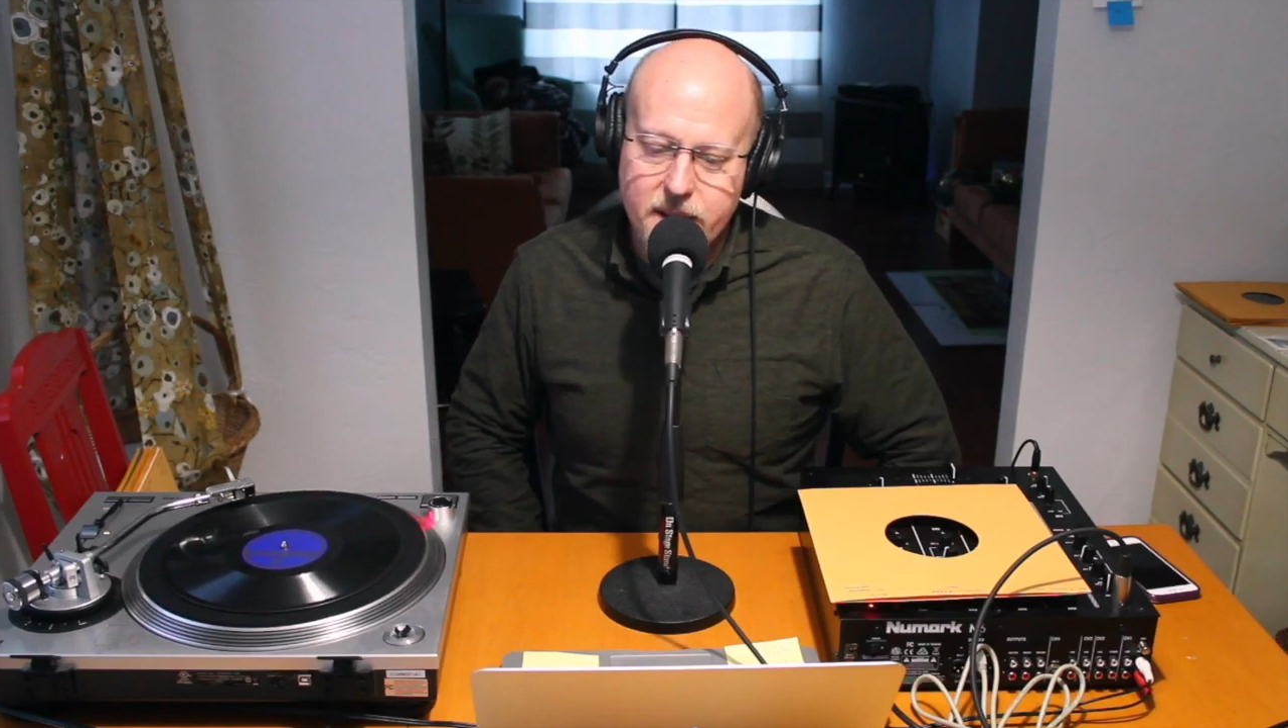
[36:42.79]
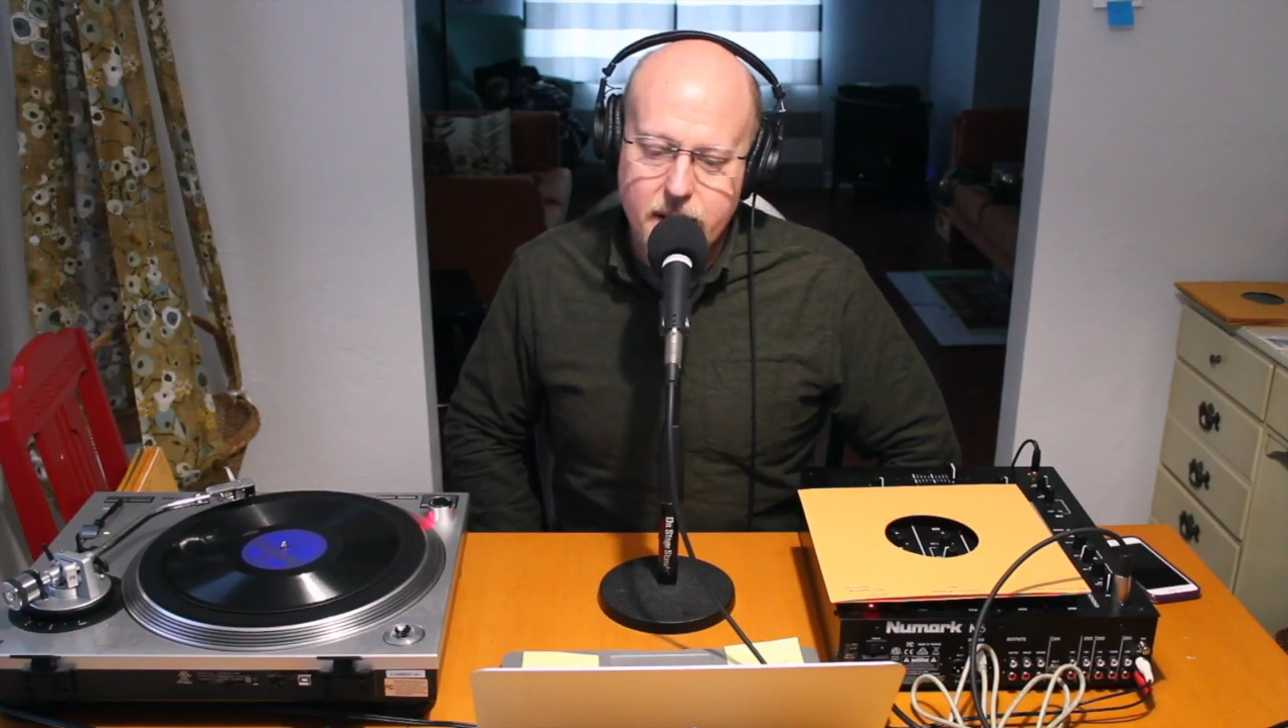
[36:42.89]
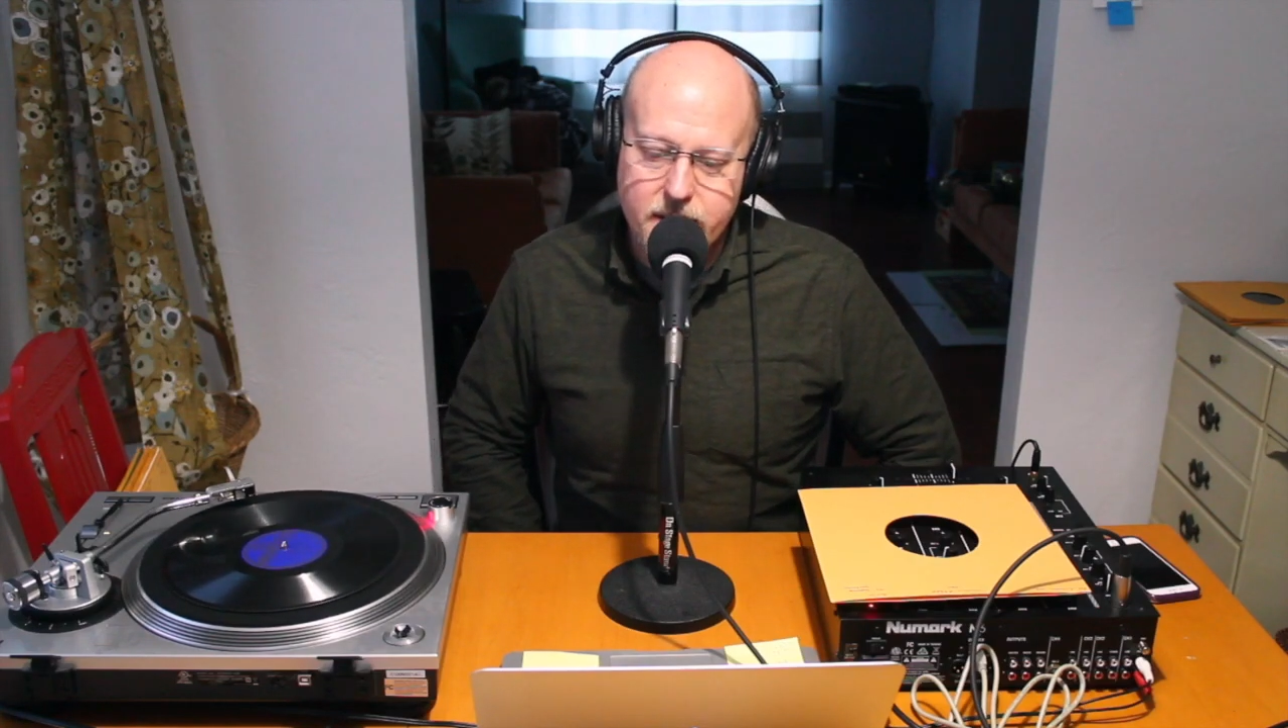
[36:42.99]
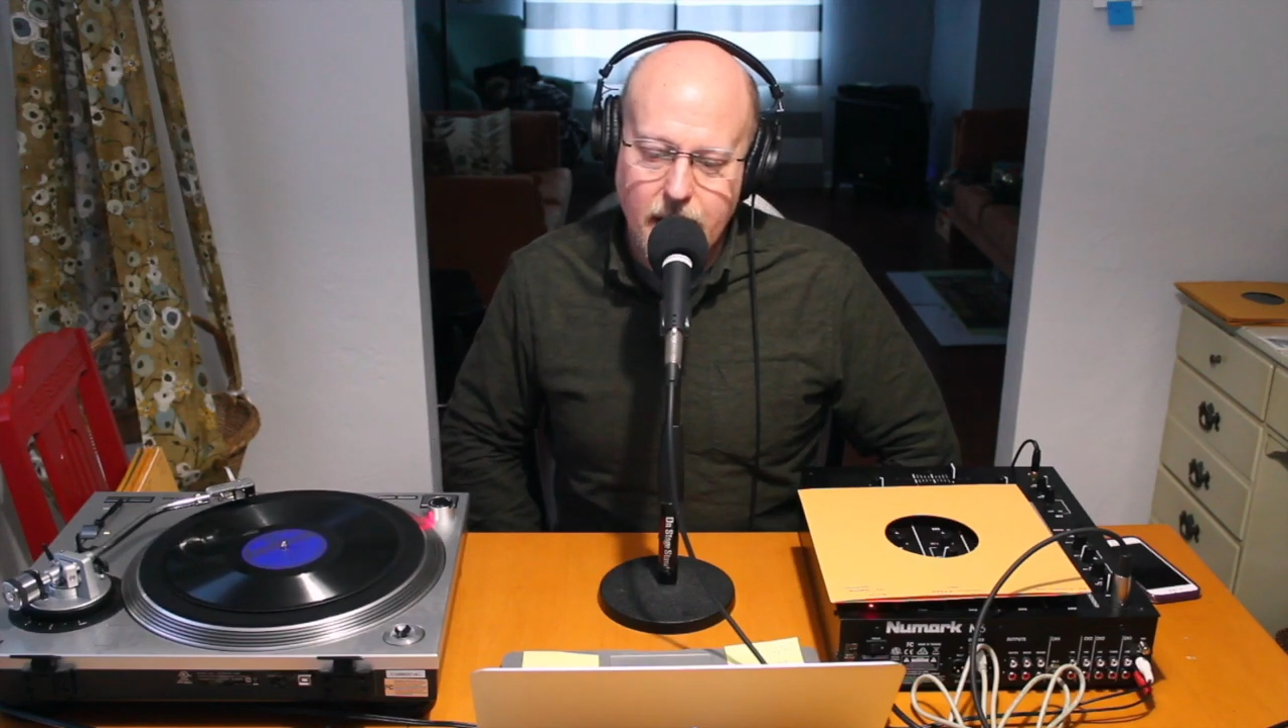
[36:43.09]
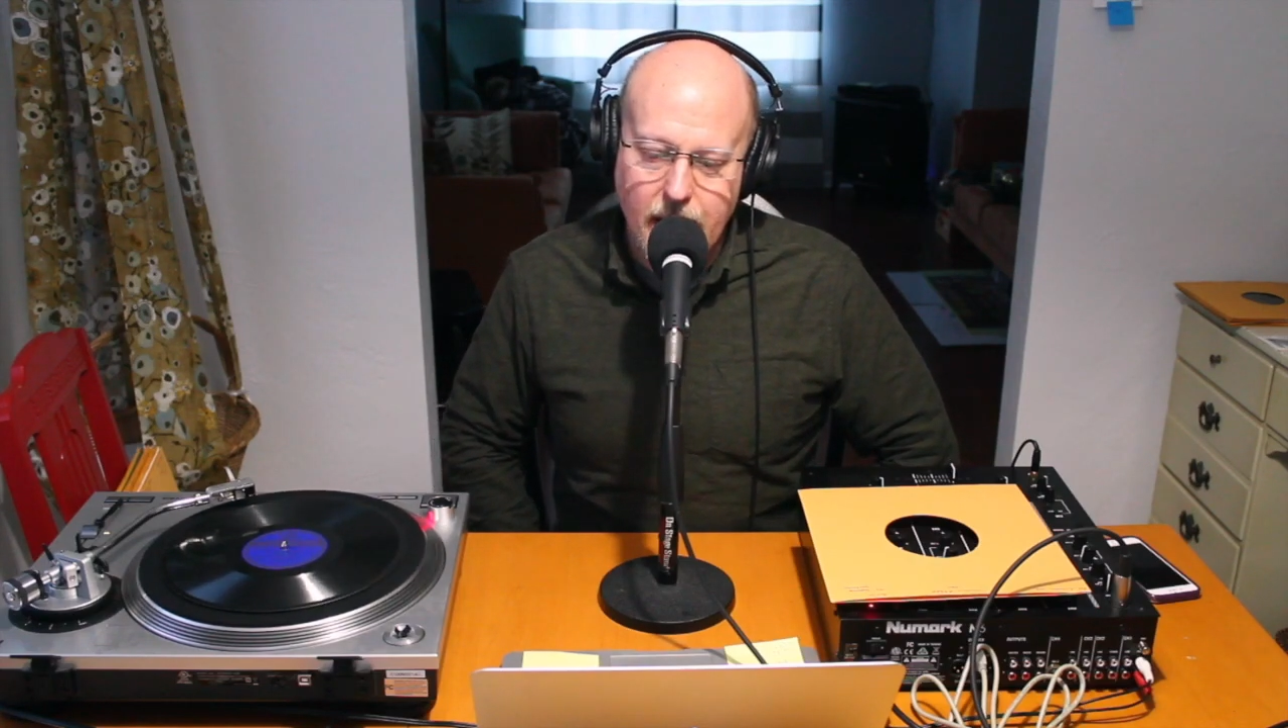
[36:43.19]

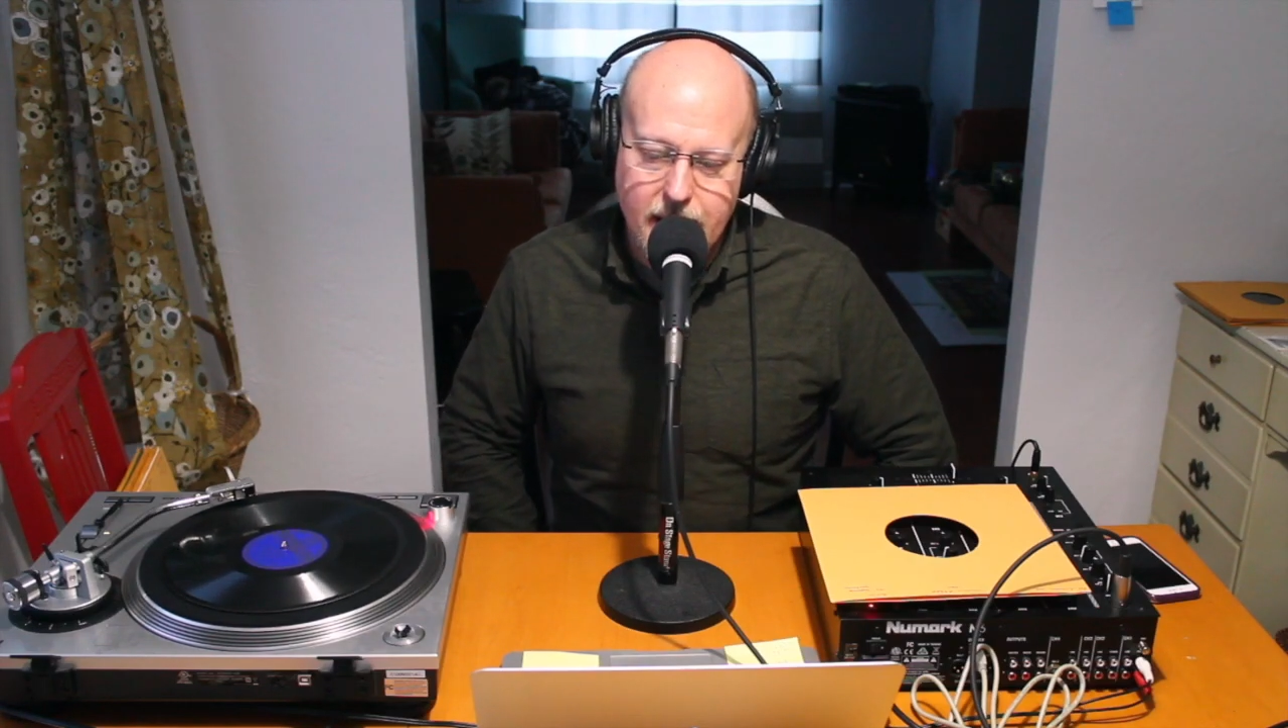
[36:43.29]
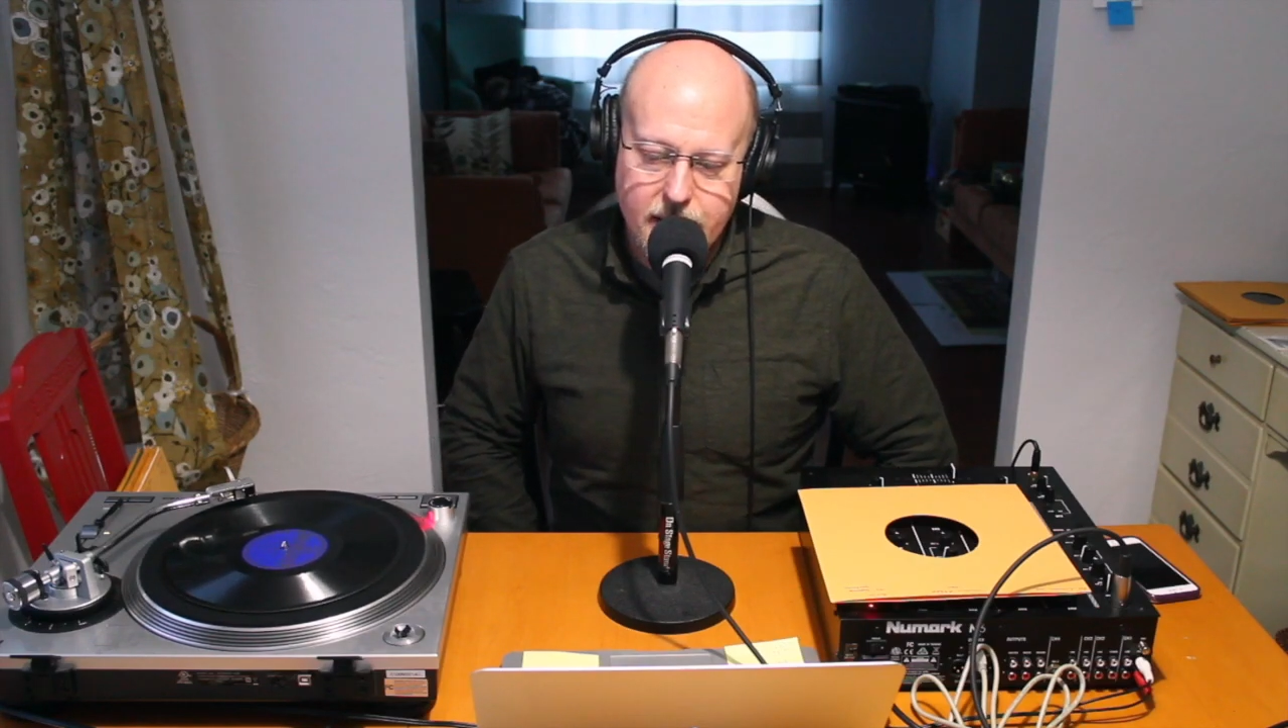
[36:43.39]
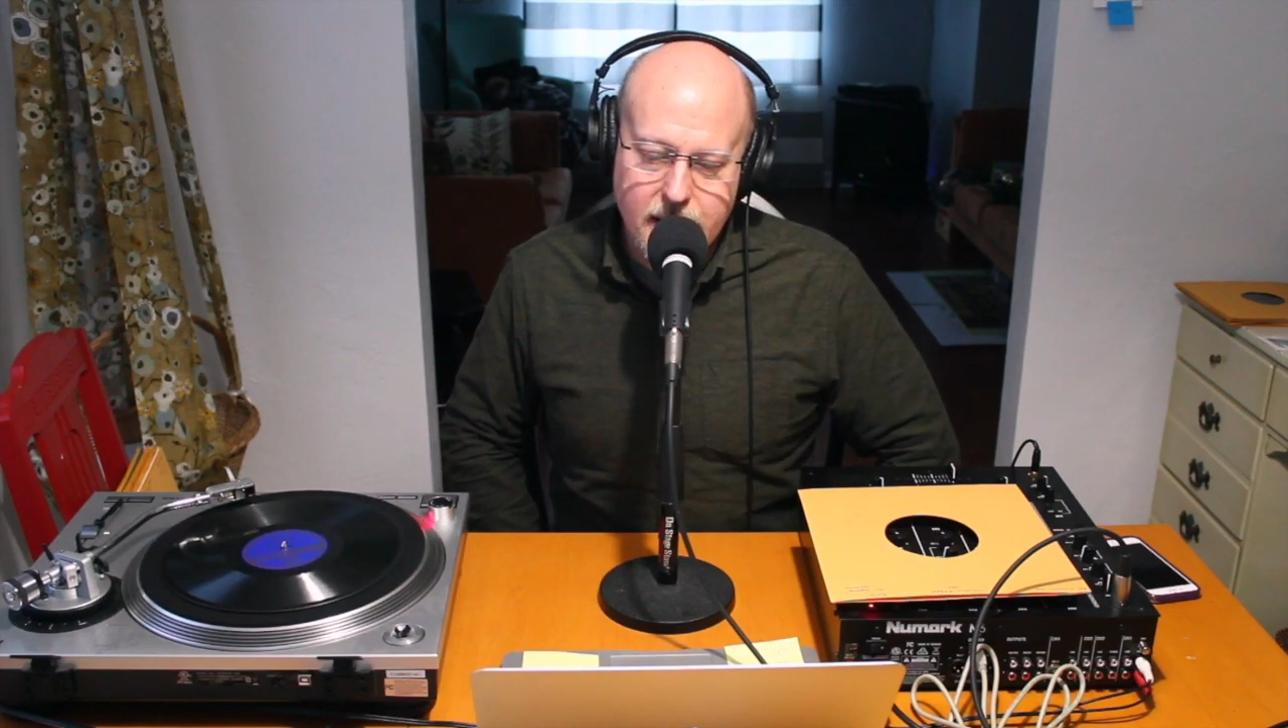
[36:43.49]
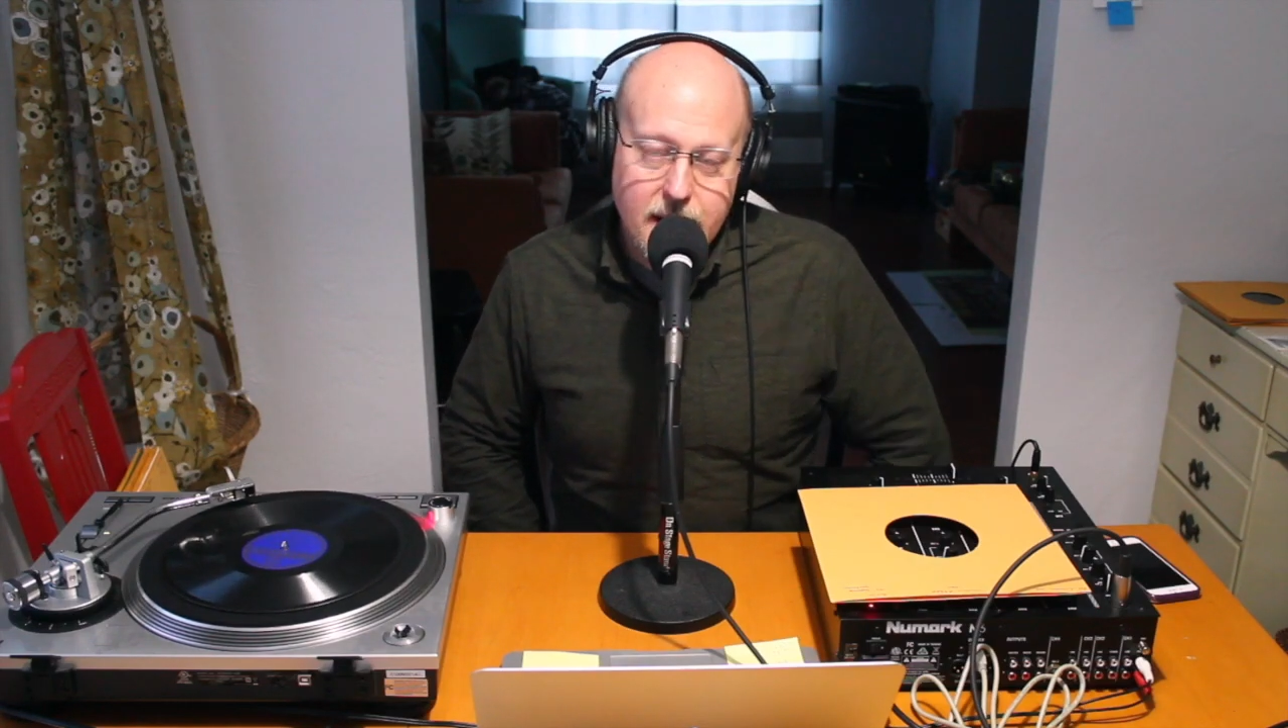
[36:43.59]
is a